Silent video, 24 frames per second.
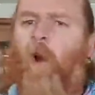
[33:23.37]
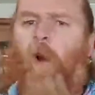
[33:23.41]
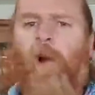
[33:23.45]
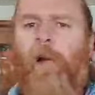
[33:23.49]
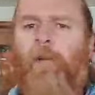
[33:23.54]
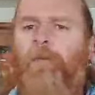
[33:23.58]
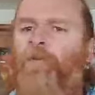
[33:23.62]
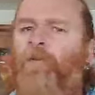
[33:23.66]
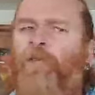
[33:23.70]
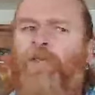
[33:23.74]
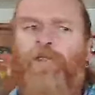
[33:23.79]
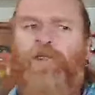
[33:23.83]

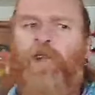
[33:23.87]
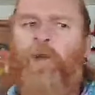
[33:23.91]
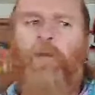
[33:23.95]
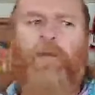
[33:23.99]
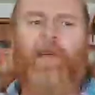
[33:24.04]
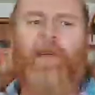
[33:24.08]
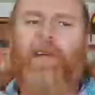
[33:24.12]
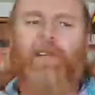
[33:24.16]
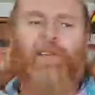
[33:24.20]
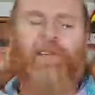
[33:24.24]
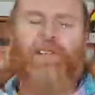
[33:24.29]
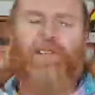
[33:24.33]
I'm not going to
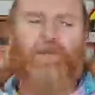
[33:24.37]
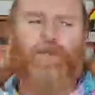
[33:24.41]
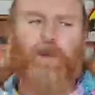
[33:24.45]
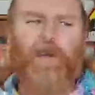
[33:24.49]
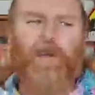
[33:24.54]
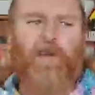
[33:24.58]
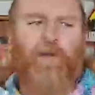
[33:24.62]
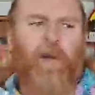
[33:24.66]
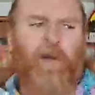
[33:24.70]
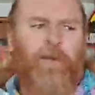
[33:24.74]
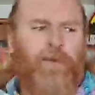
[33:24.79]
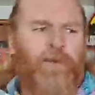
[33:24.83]
beat any
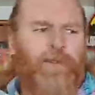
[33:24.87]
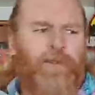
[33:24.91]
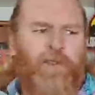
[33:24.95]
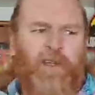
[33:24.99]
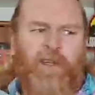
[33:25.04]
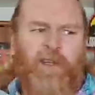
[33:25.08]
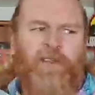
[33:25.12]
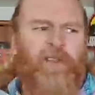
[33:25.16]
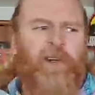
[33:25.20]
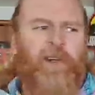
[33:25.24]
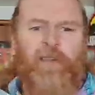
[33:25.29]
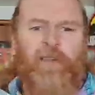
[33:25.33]
speed records on
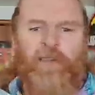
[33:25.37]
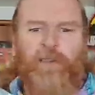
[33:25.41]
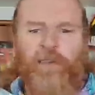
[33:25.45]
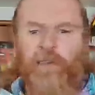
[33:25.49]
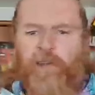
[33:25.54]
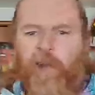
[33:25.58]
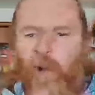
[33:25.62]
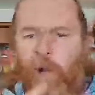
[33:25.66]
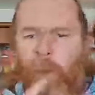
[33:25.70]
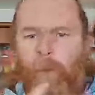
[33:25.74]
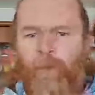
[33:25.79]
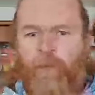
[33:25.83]
this. I just
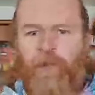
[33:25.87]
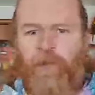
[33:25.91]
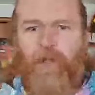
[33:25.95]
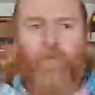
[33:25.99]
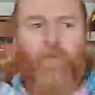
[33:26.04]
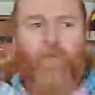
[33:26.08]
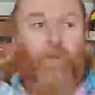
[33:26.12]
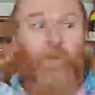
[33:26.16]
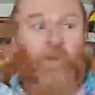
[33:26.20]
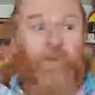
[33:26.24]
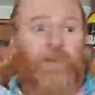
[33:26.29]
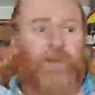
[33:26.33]
can't.
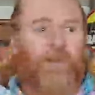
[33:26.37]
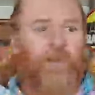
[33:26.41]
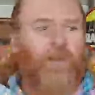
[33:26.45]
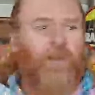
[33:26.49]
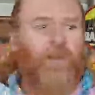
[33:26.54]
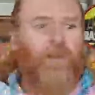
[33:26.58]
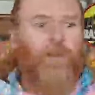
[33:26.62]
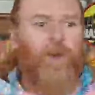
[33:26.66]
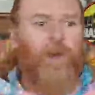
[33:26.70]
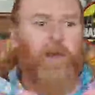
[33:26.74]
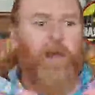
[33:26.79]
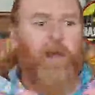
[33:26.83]
They're
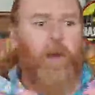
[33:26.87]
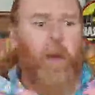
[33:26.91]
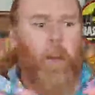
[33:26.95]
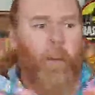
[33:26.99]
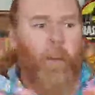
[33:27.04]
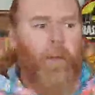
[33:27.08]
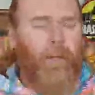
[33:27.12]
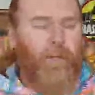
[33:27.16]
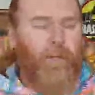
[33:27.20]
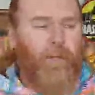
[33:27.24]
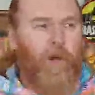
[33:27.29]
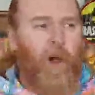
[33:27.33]
just really
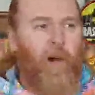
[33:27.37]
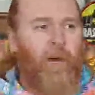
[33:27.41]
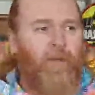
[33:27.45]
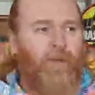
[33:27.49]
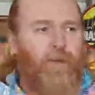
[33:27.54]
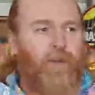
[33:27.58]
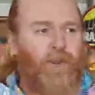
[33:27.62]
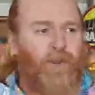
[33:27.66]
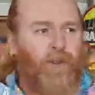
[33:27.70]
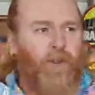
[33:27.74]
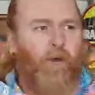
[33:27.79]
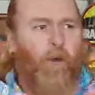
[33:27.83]
hard
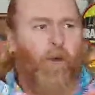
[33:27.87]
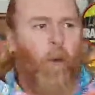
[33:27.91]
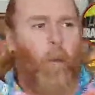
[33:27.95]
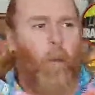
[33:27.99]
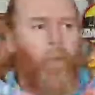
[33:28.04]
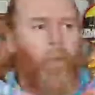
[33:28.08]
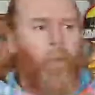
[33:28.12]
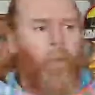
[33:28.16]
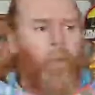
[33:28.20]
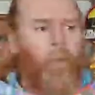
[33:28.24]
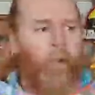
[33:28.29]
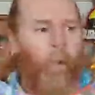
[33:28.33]
to chew.